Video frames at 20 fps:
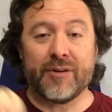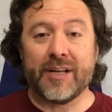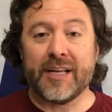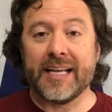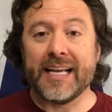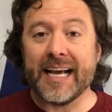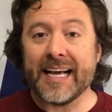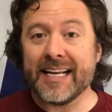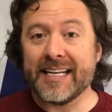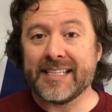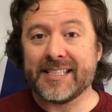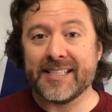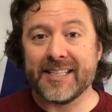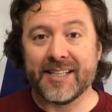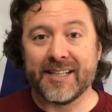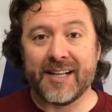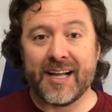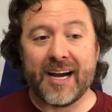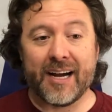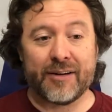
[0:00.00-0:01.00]
get into the
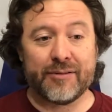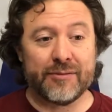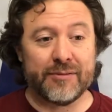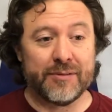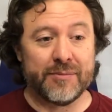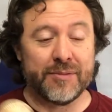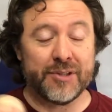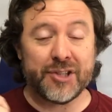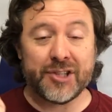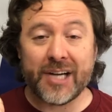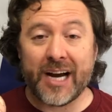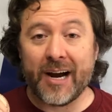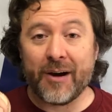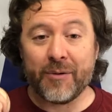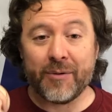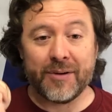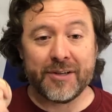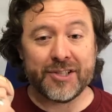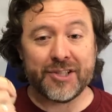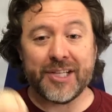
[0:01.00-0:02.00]
locker room,
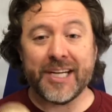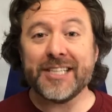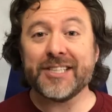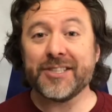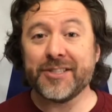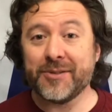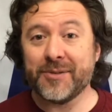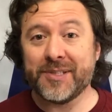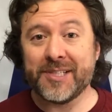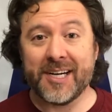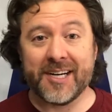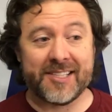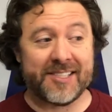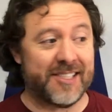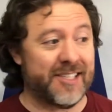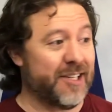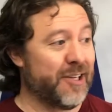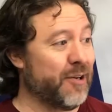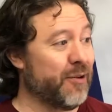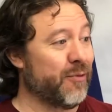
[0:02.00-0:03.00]
shower, change into a
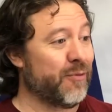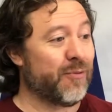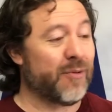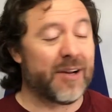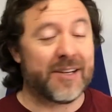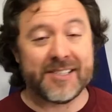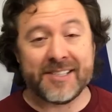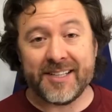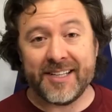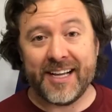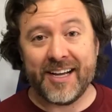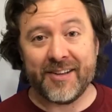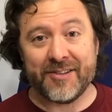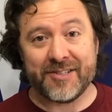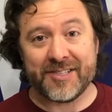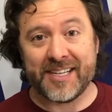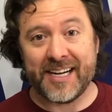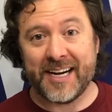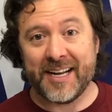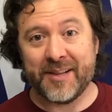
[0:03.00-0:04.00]
tuxedo, run to the other
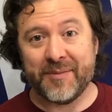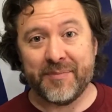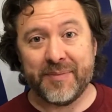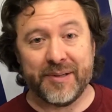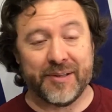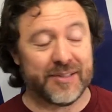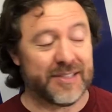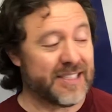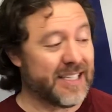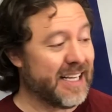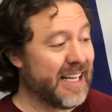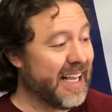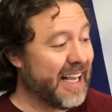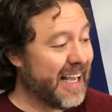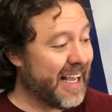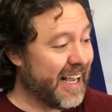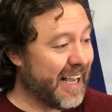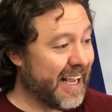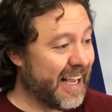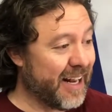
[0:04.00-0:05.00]
side of the building,
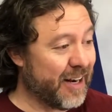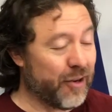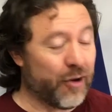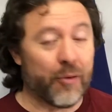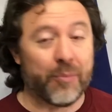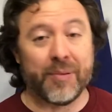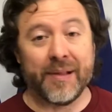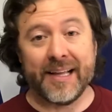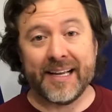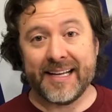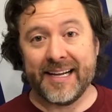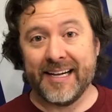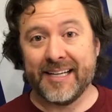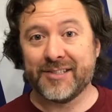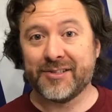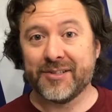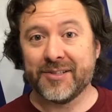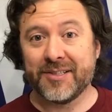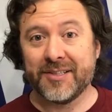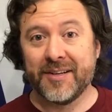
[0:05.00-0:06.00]
and go play a
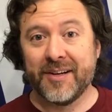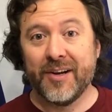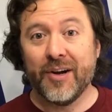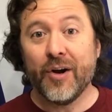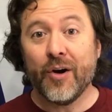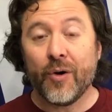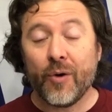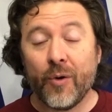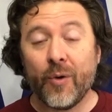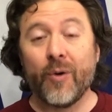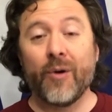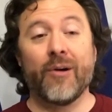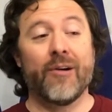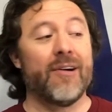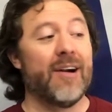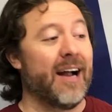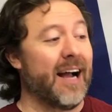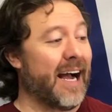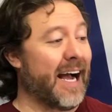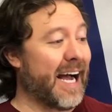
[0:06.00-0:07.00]
concert.
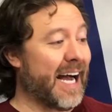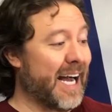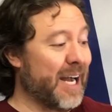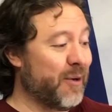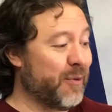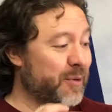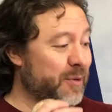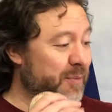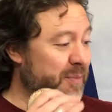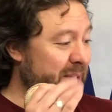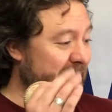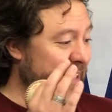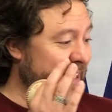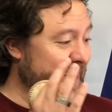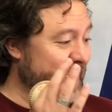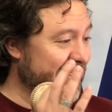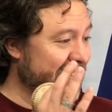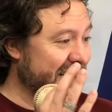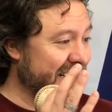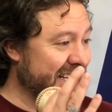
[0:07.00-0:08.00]
Or I would
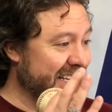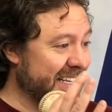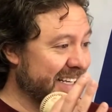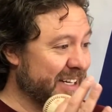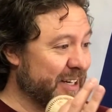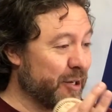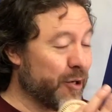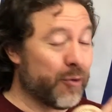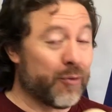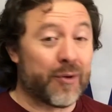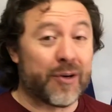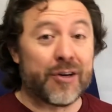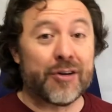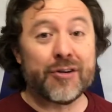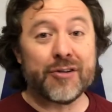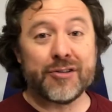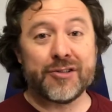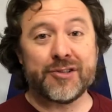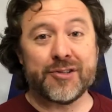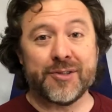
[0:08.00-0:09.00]
be in a
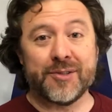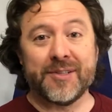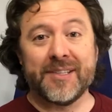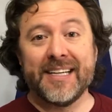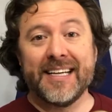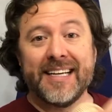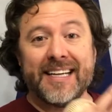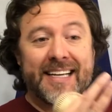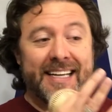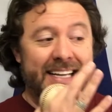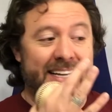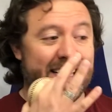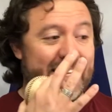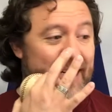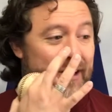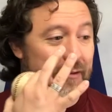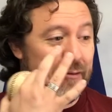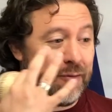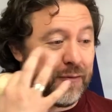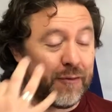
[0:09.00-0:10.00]
rehearsal
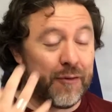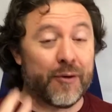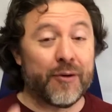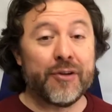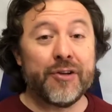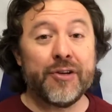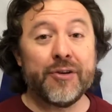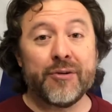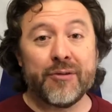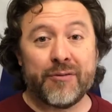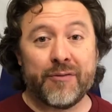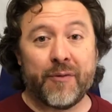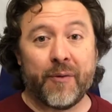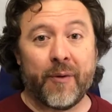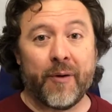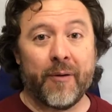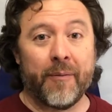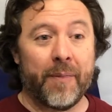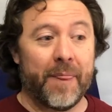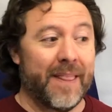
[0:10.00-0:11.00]
in full
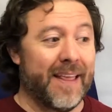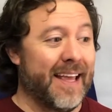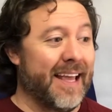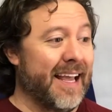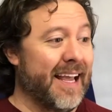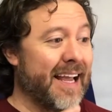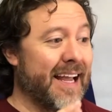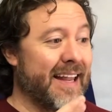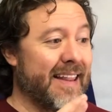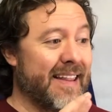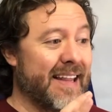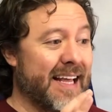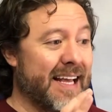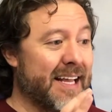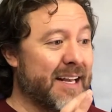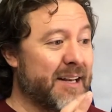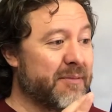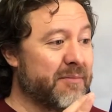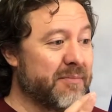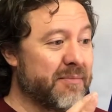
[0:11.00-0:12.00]
uniform, and
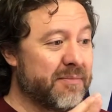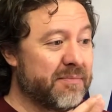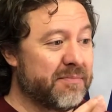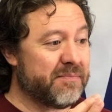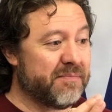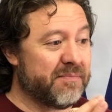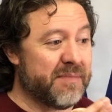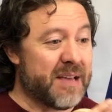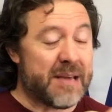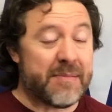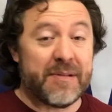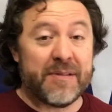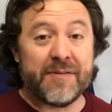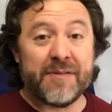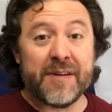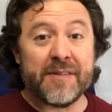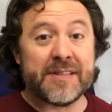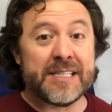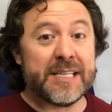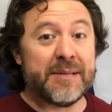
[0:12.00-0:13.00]
then maybe
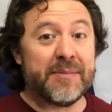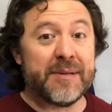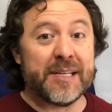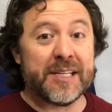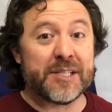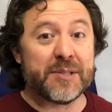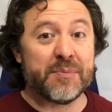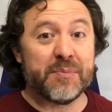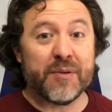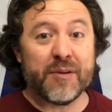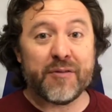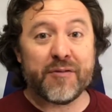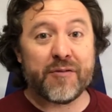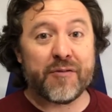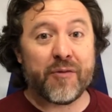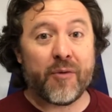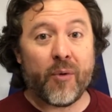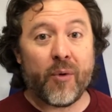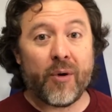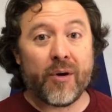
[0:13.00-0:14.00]
15 minutes
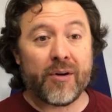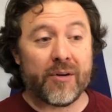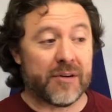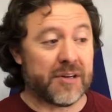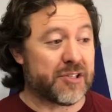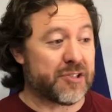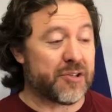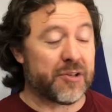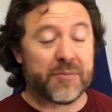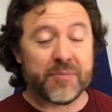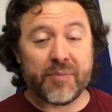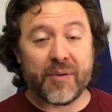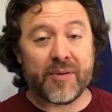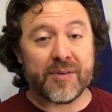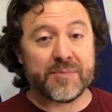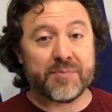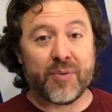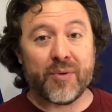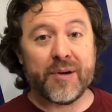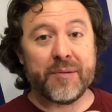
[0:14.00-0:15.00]
before or a certain
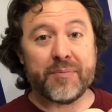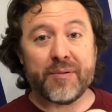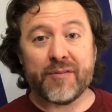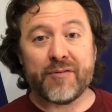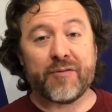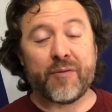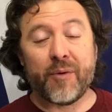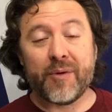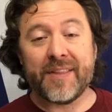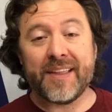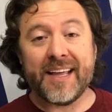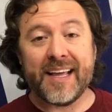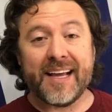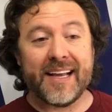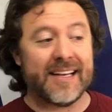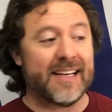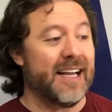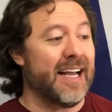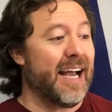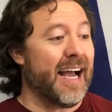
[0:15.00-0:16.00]
point before the
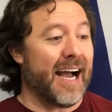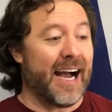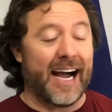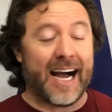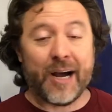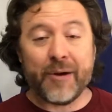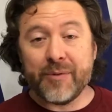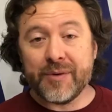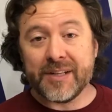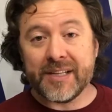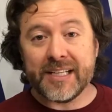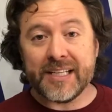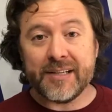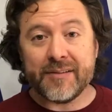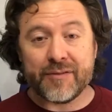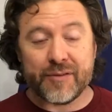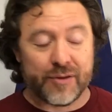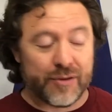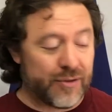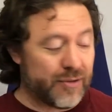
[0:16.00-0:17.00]
end, I would
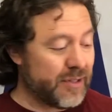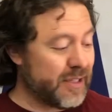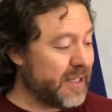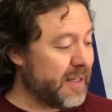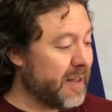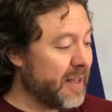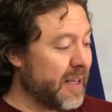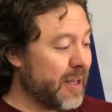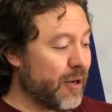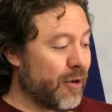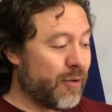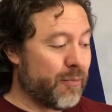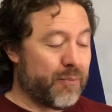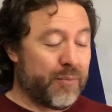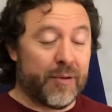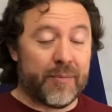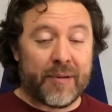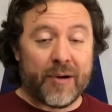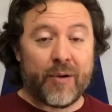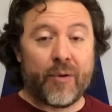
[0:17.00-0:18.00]
leave early,
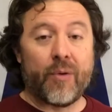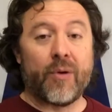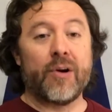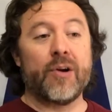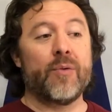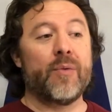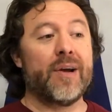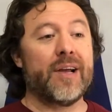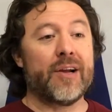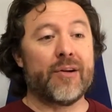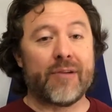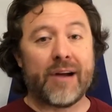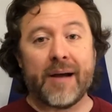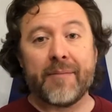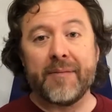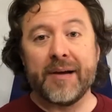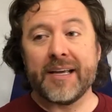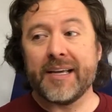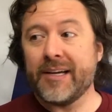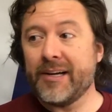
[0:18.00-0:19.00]
put my horn away, grab
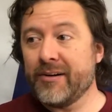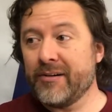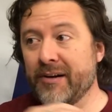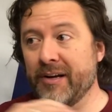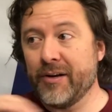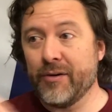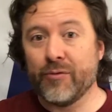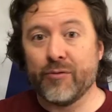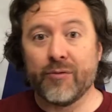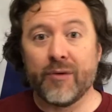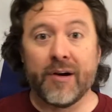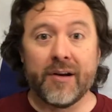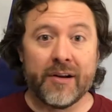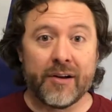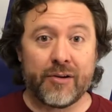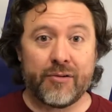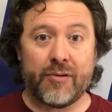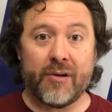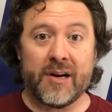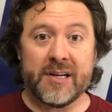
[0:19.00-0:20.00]
my gear, and run
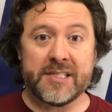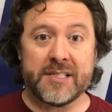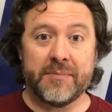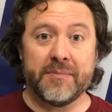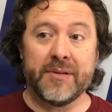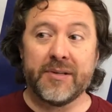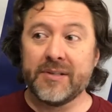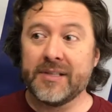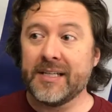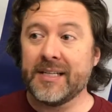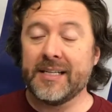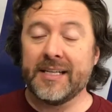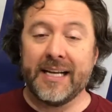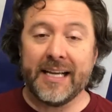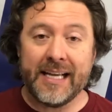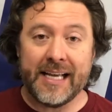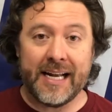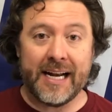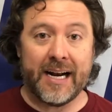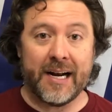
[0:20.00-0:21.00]
across the building
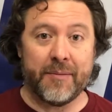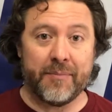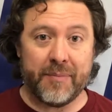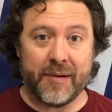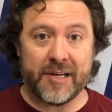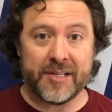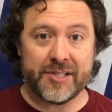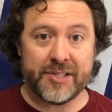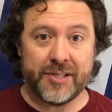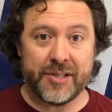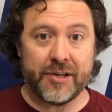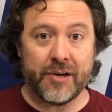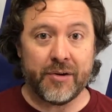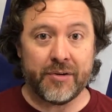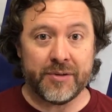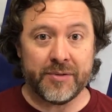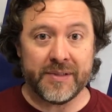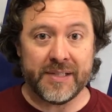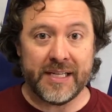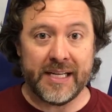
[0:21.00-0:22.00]
and get on a bus to go
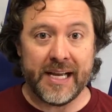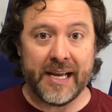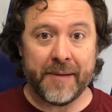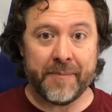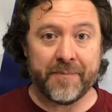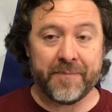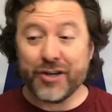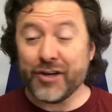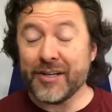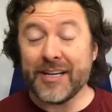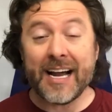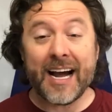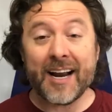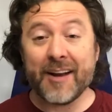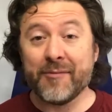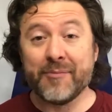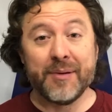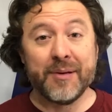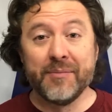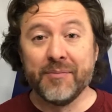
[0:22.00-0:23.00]
to a game. Could not
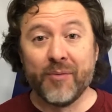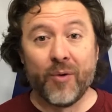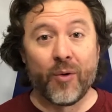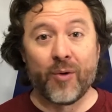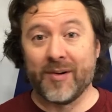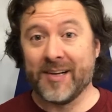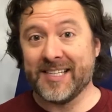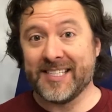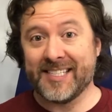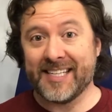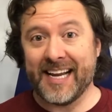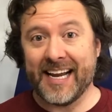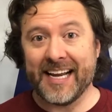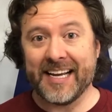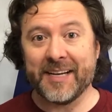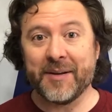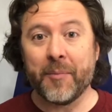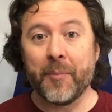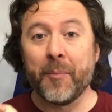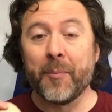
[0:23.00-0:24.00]
have been more
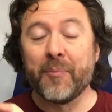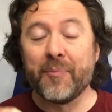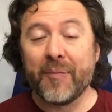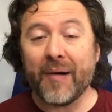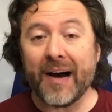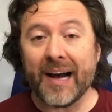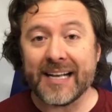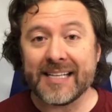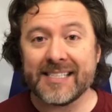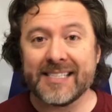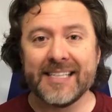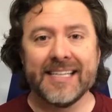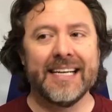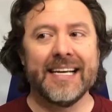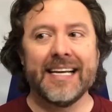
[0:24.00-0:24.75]
insane, but